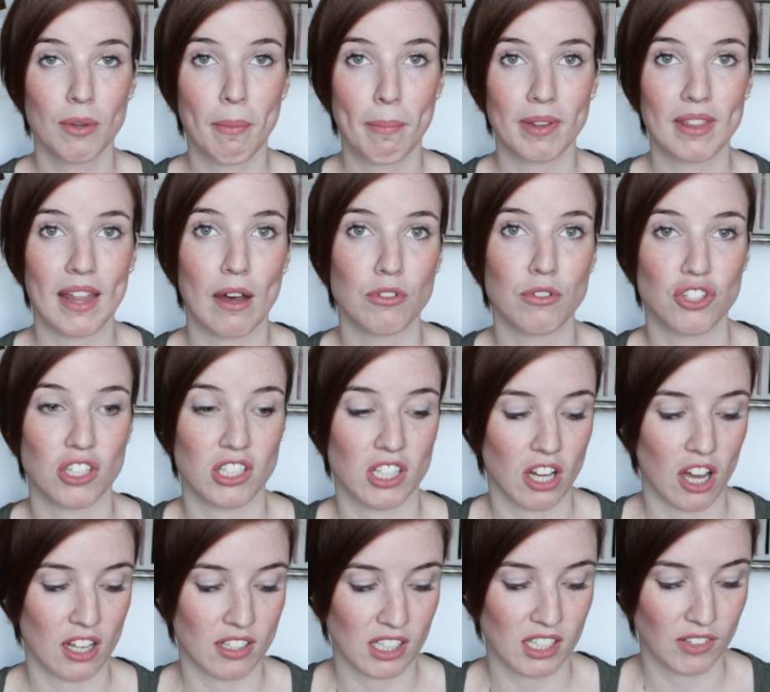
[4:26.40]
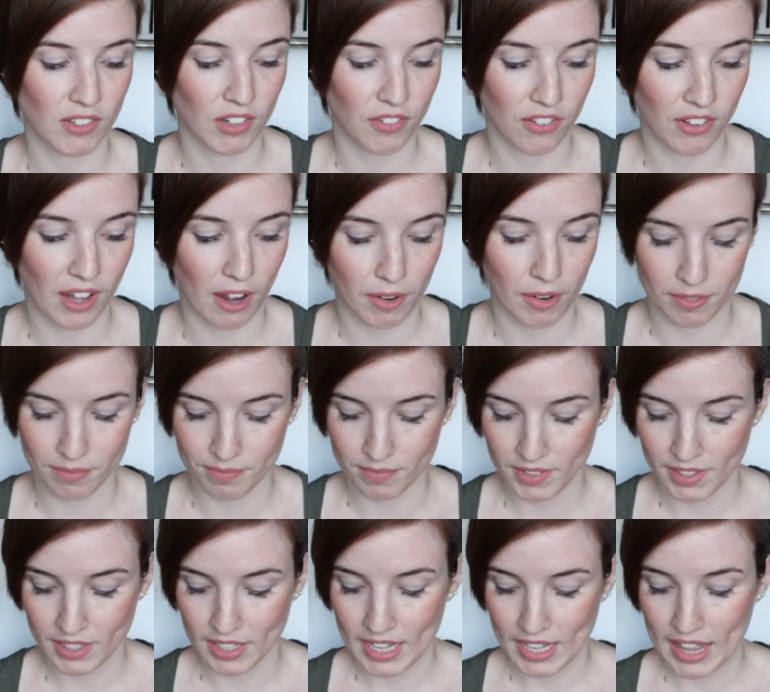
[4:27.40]
but that was just the cost of living for that one.
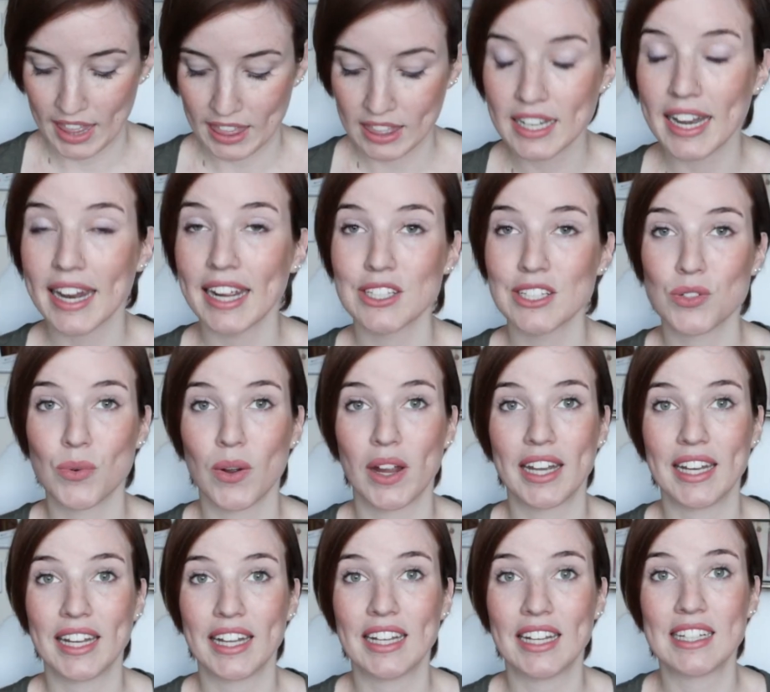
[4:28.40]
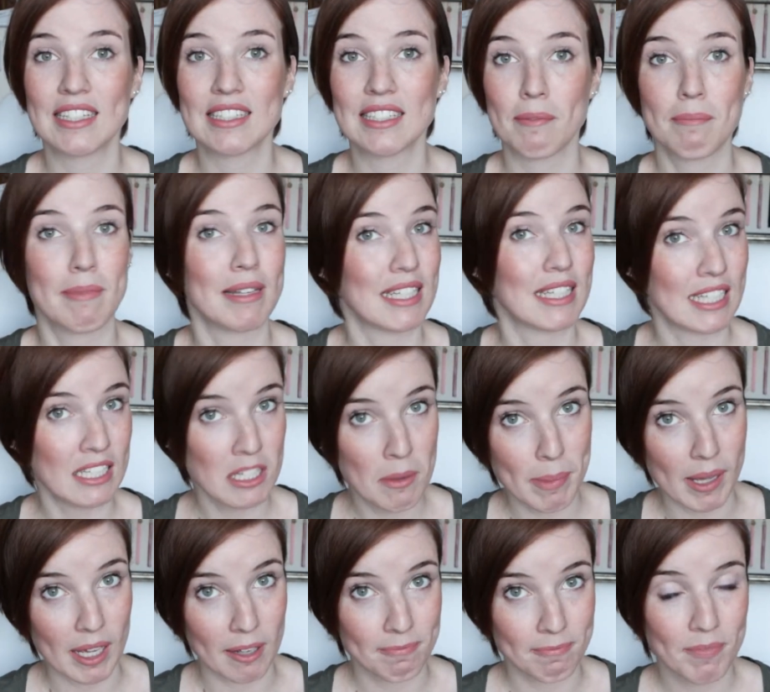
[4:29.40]
The next one is
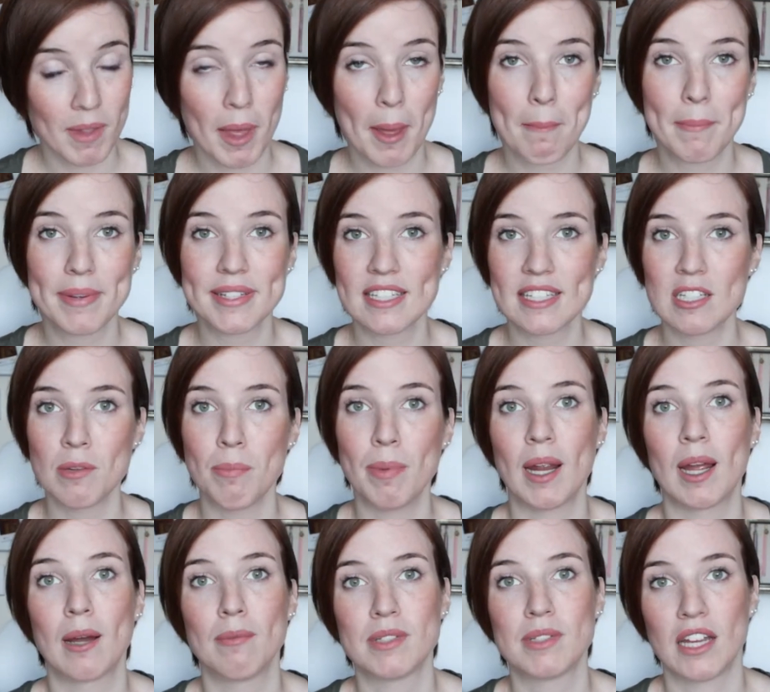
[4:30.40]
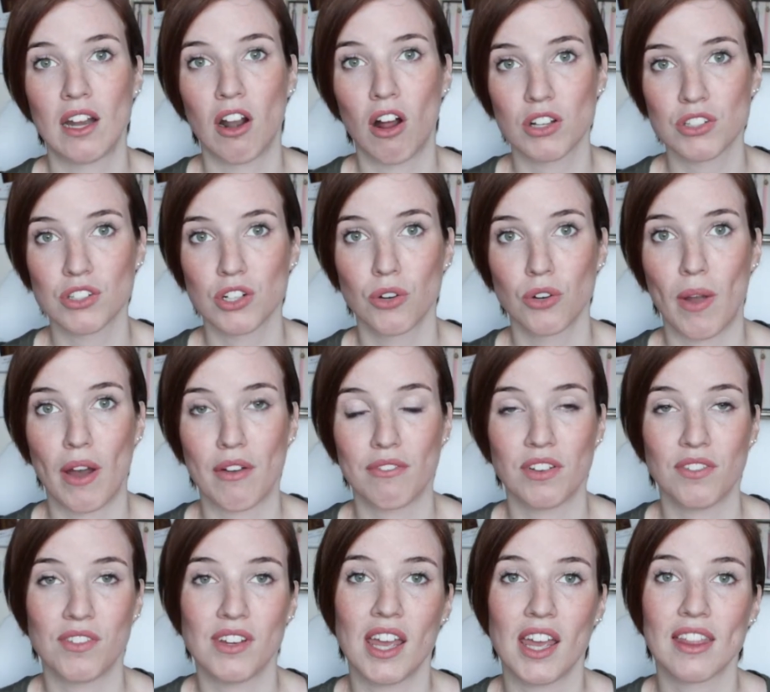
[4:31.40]
Mississippi. Mississippi comes in also around
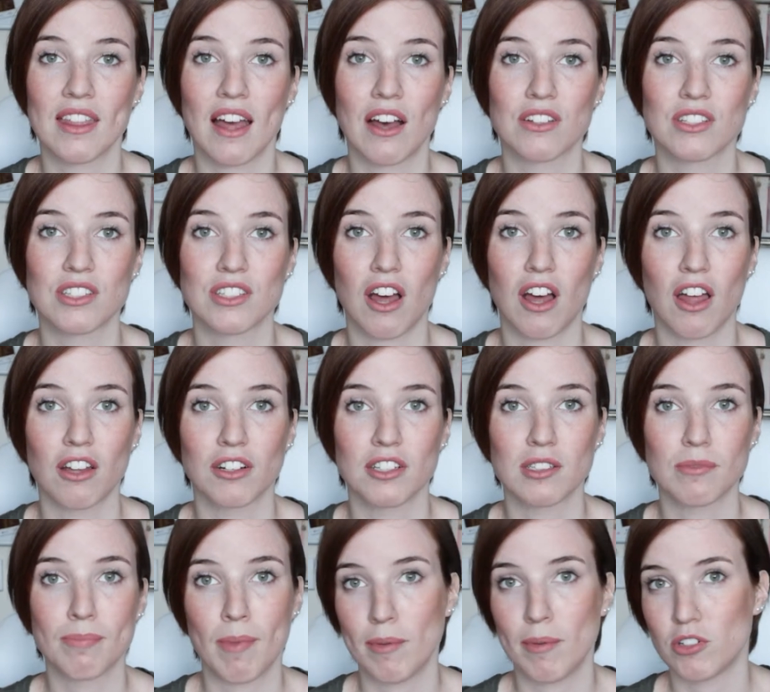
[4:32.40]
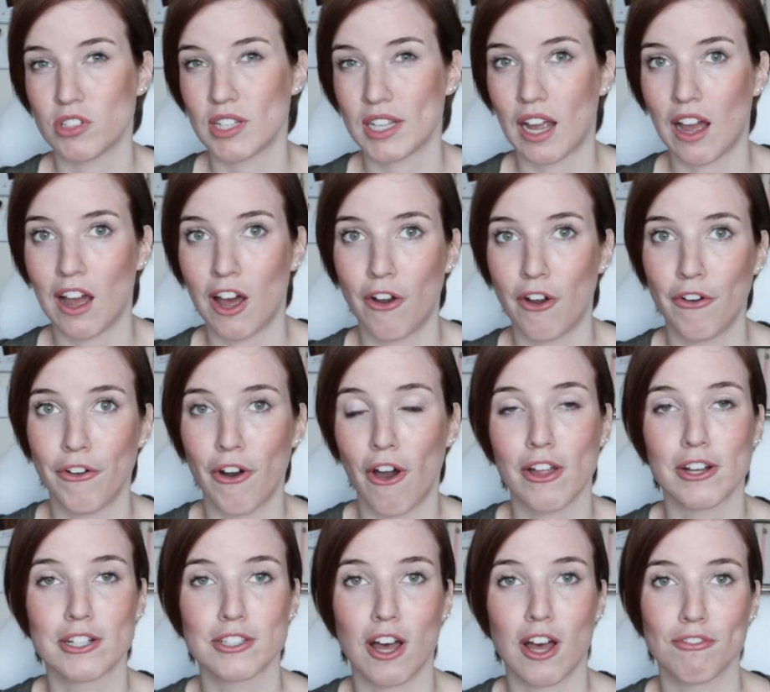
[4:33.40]
$58,000, maybe just like
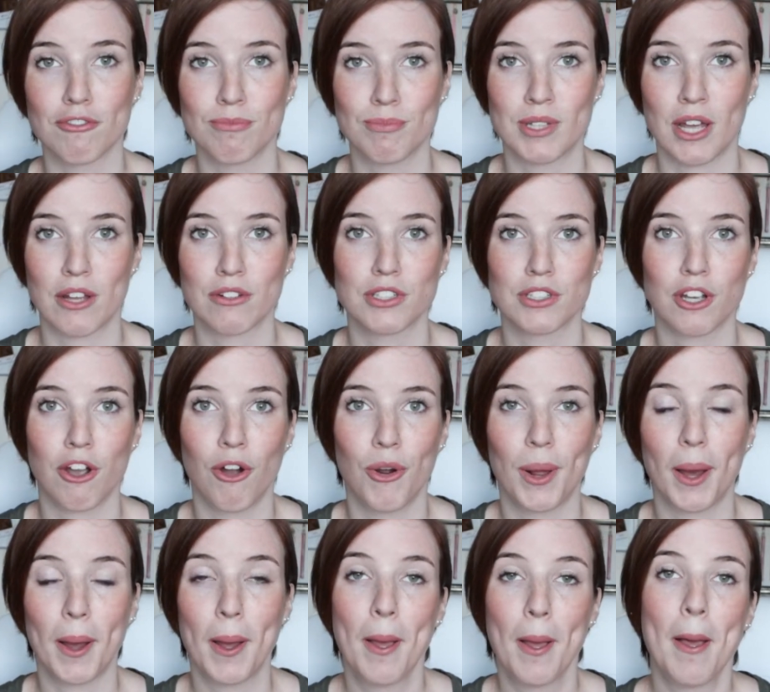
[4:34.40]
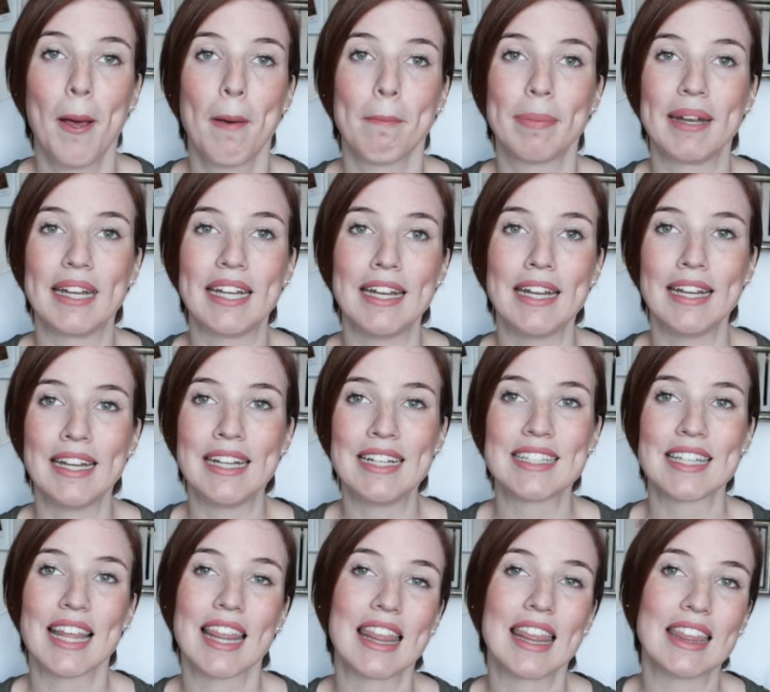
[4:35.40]
$100 off from South Dakota, but it
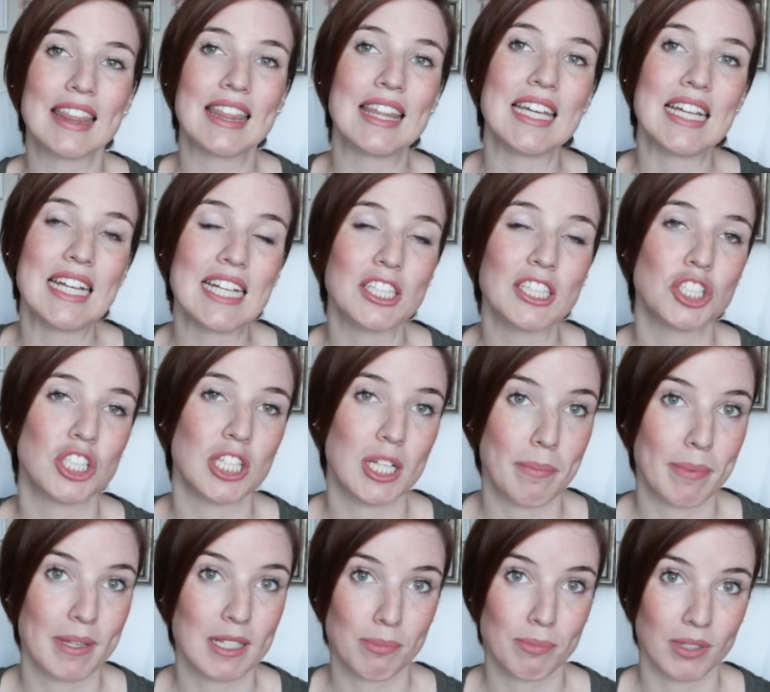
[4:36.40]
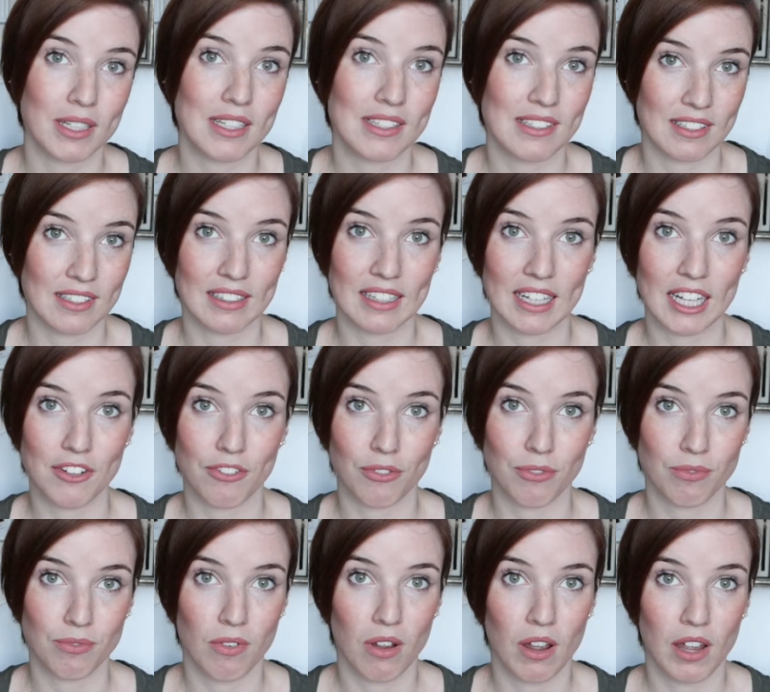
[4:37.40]
is the cheapest place to live
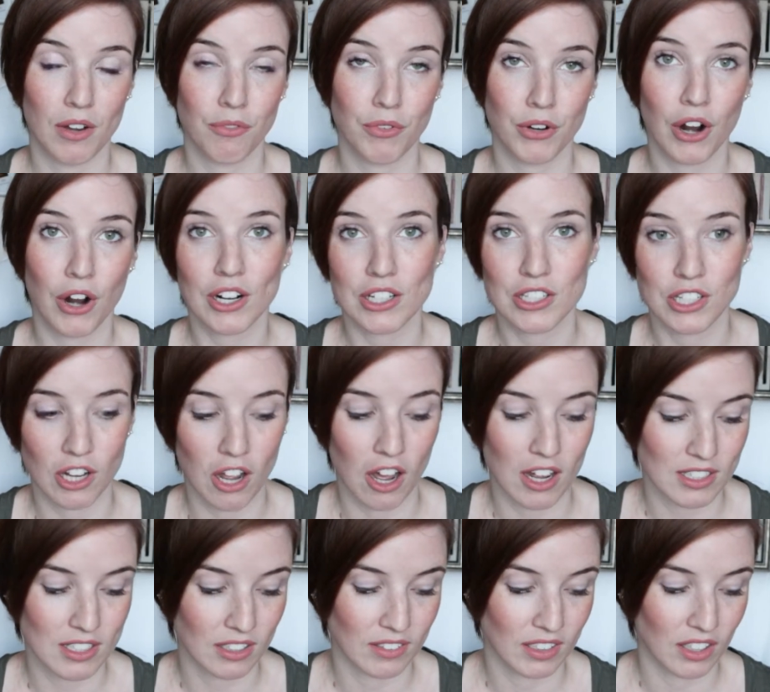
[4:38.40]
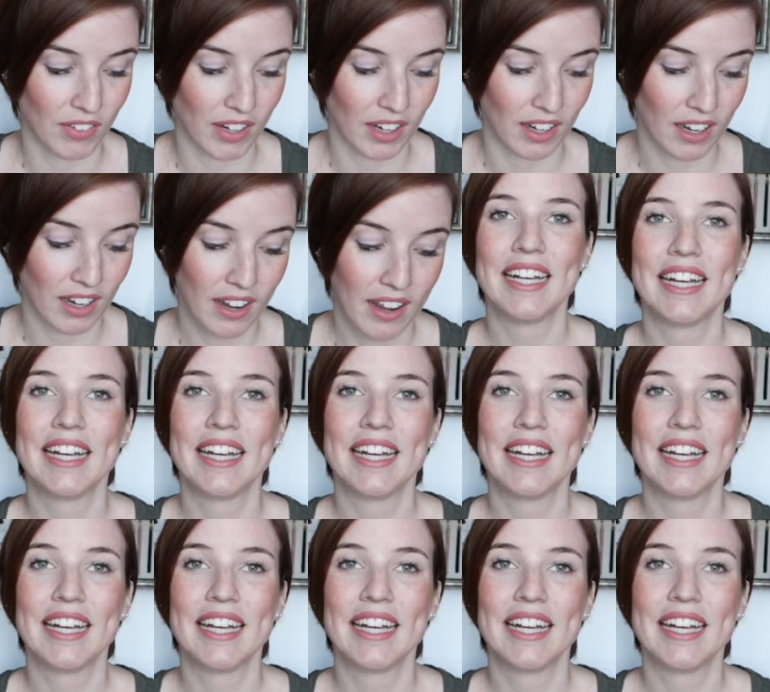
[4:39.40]
in regards to cost of living.